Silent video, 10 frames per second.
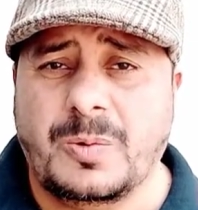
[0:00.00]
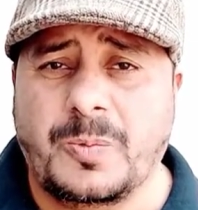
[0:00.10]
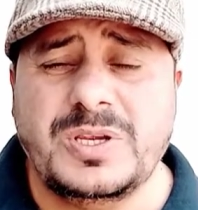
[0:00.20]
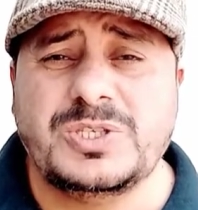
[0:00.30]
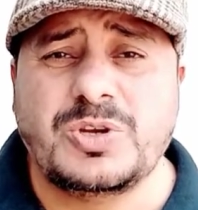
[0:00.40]

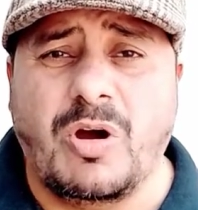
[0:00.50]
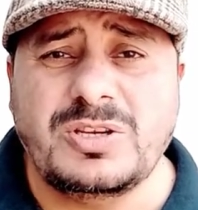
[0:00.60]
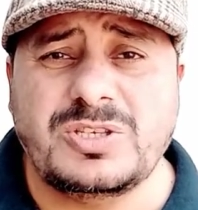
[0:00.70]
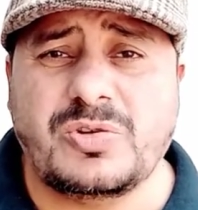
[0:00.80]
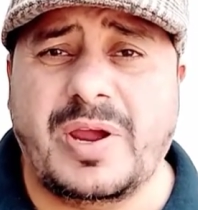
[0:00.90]
We
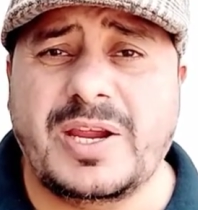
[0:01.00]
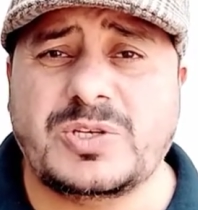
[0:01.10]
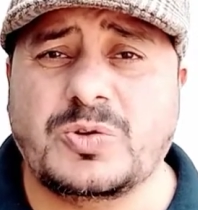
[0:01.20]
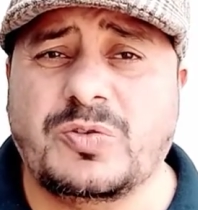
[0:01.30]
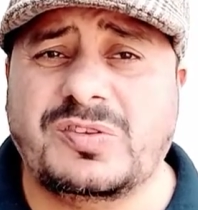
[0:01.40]
don't try
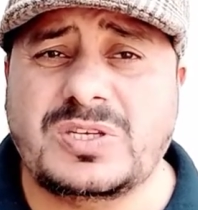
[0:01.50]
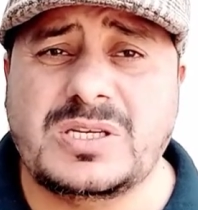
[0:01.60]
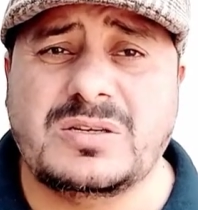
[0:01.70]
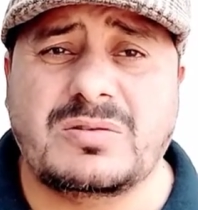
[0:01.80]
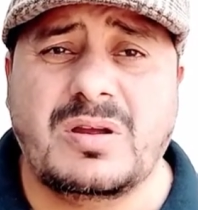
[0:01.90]
to
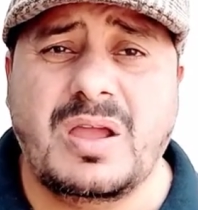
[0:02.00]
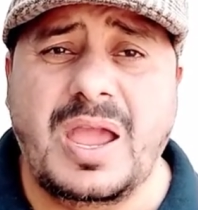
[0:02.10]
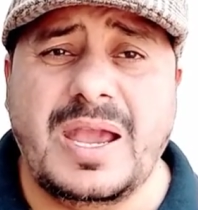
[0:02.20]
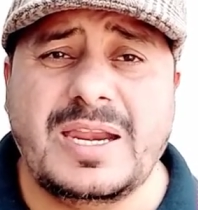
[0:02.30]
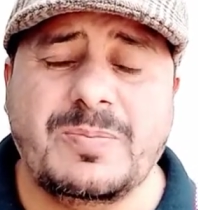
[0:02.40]
steal
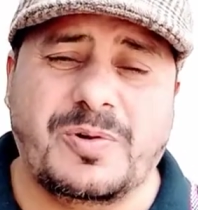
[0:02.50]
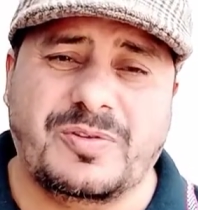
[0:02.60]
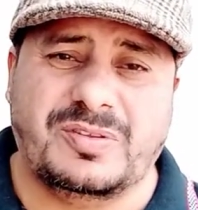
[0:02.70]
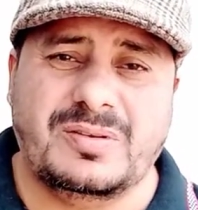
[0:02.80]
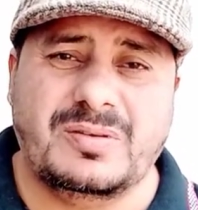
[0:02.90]
any
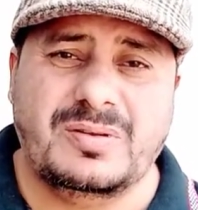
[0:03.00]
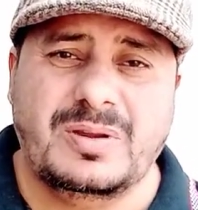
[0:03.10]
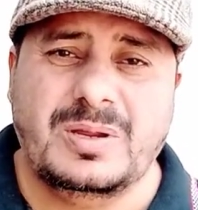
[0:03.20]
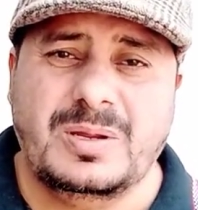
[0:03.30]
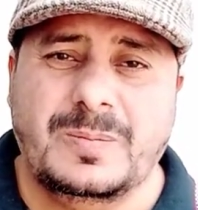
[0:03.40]
person.
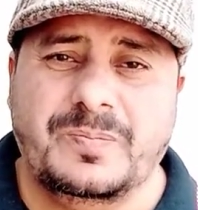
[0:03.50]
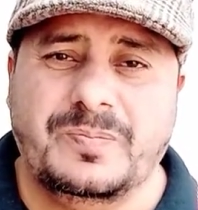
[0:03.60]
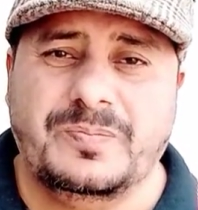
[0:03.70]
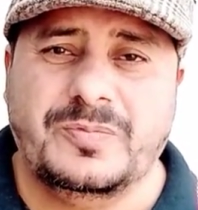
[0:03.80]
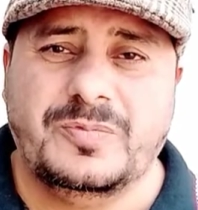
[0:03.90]

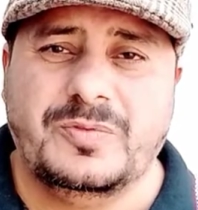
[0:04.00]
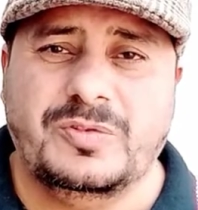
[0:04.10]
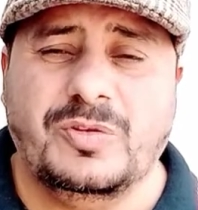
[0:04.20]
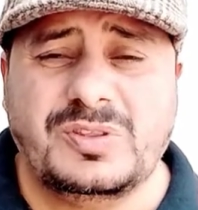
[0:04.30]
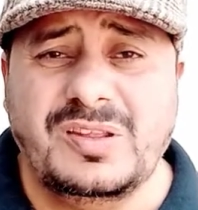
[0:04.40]

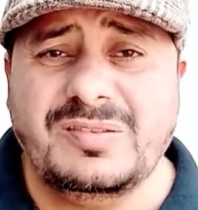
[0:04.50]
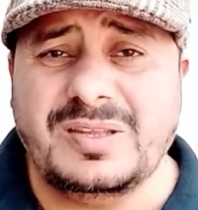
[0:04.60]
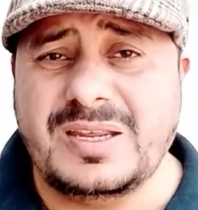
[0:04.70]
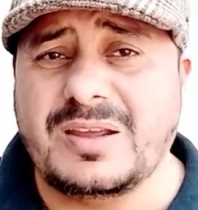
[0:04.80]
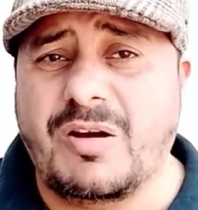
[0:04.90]
So this
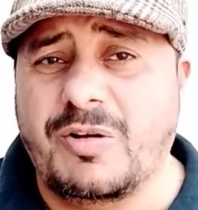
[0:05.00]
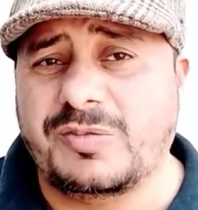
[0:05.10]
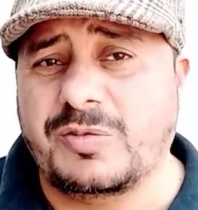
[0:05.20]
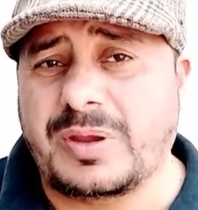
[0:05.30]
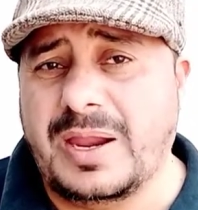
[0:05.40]
thing
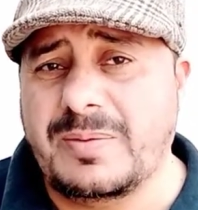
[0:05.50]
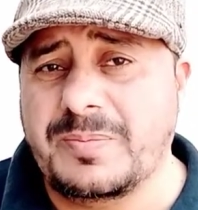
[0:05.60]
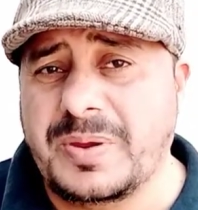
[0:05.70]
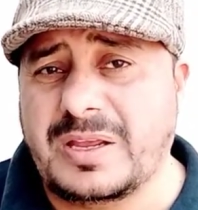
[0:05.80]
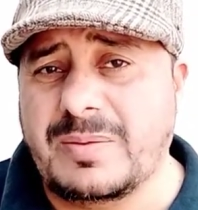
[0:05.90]
also can
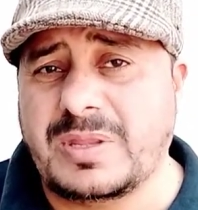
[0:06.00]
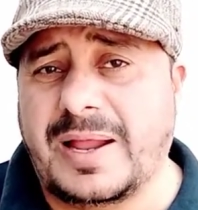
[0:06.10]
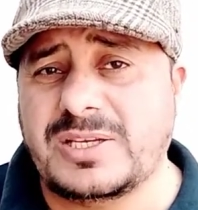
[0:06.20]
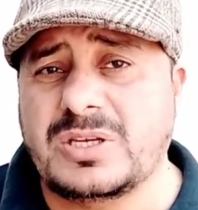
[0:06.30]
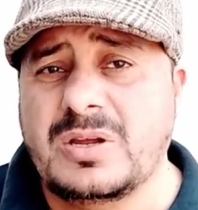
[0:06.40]
become
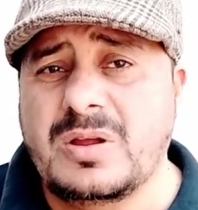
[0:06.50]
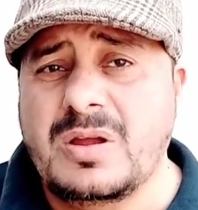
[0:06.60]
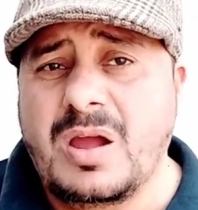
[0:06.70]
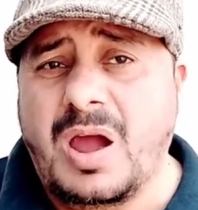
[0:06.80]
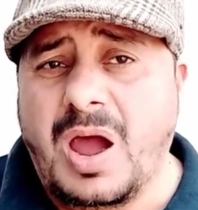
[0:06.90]
that
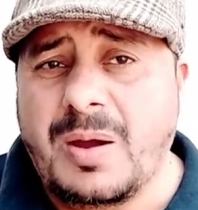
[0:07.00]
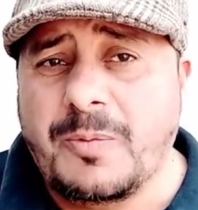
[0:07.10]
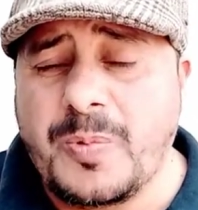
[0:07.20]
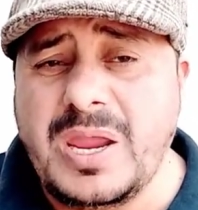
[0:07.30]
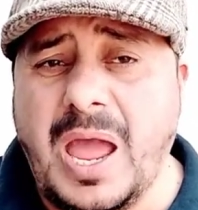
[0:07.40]

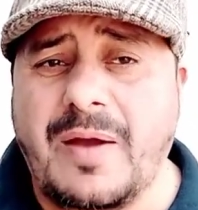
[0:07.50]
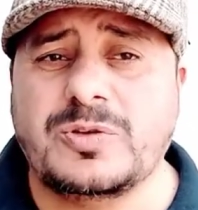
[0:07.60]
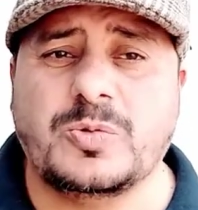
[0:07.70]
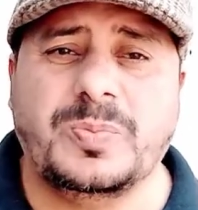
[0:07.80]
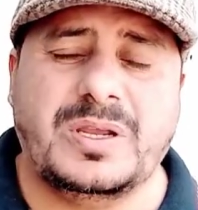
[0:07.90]
we
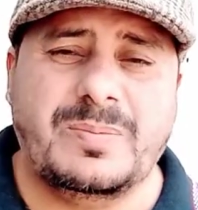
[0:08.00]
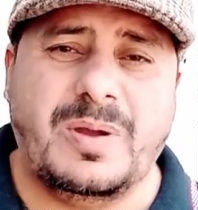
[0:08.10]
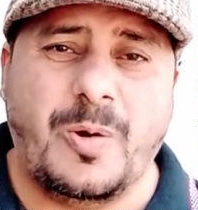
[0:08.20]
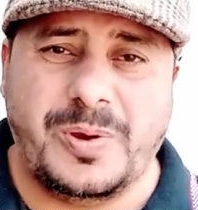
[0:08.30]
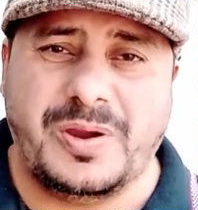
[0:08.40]
have to
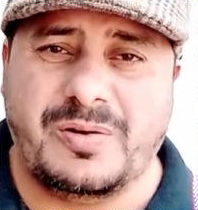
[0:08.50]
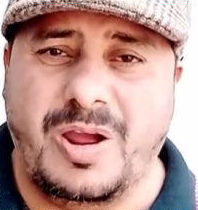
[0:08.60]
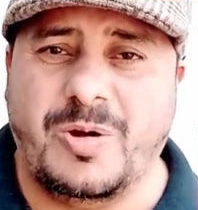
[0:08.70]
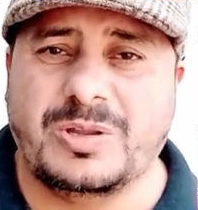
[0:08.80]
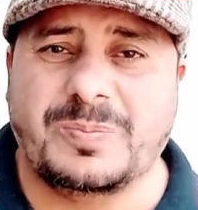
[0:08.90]
become aware
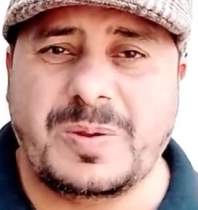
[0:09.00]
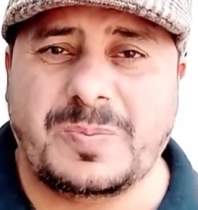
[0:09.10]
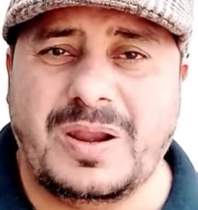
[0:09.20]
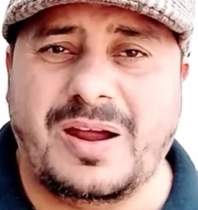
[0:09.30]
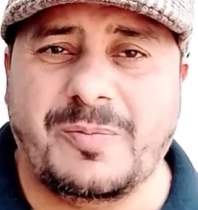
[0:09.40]
how other
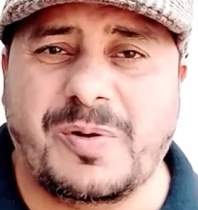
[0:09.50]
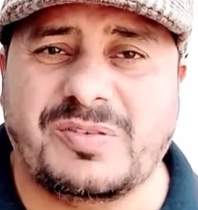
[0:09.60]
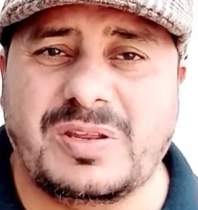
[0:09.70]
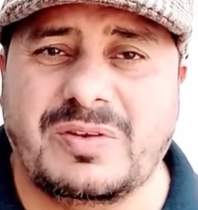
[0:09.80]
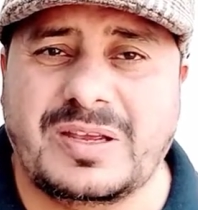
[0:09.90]
people are
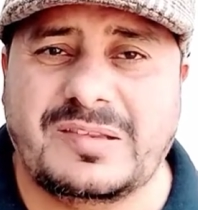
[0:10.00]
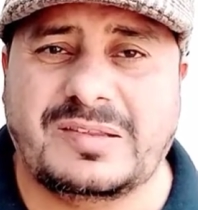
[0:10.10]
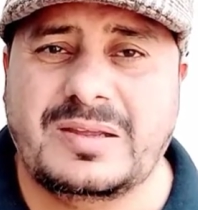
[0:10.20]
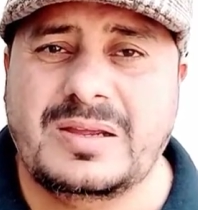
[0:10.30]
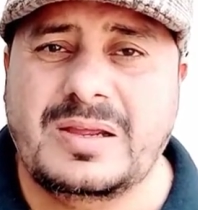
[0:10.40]
perceiving
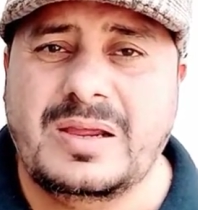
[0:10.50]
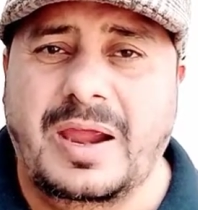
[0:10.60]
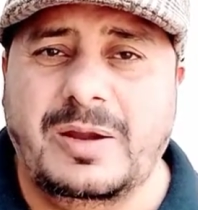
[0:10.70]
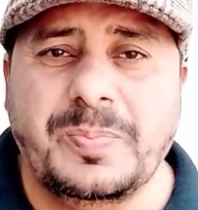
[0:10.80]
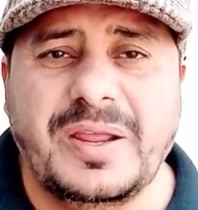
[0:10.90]
us.
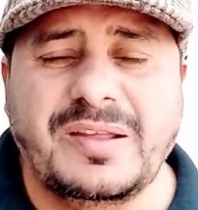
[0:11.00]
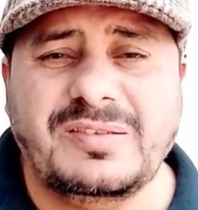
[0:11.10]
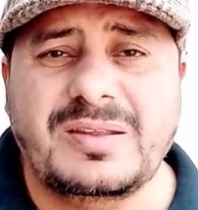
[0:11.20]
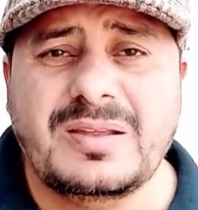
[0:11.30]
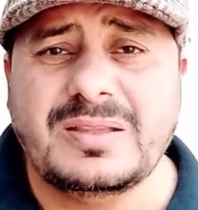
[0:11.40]
It
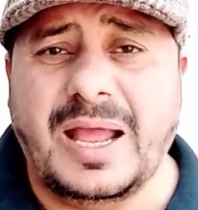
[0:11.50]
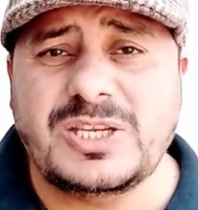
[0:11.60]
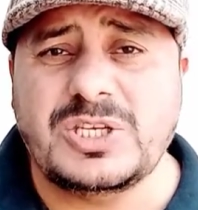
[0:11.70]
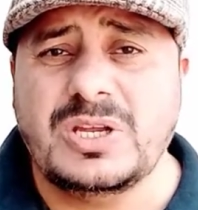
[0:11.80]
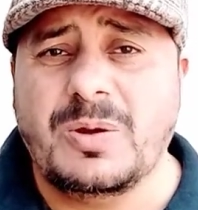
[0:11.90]
makes
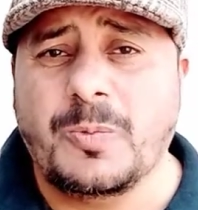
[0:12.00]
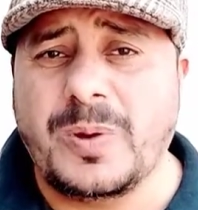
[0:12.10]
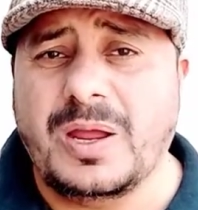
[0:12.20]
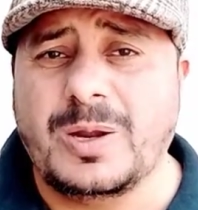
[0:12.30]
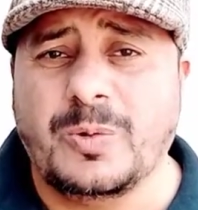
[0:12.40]
that
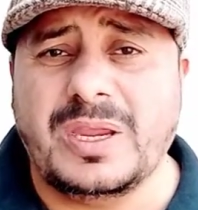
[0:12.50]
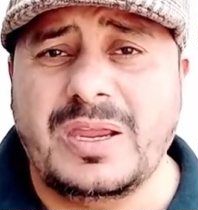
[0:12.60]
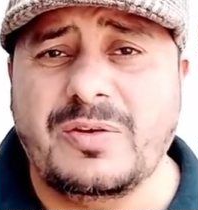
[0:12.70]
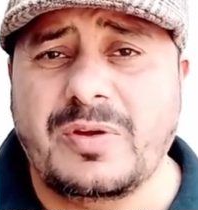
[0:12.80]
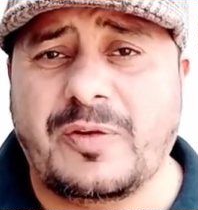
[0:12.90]
we are
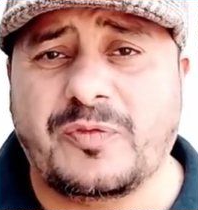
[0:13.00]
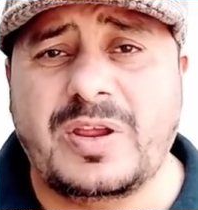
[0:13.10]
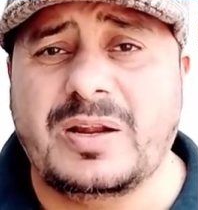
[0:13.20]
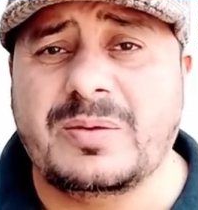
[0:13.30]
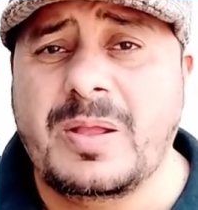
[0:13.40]
looking and
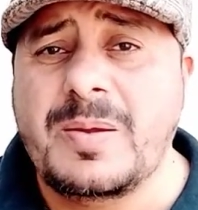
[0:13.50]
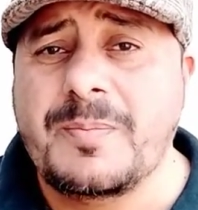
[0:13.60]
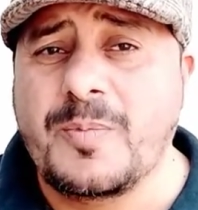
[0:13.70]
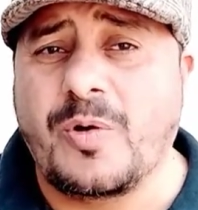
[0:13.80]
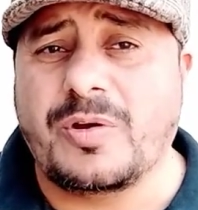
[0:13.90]
feel
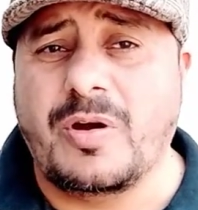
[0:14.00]
more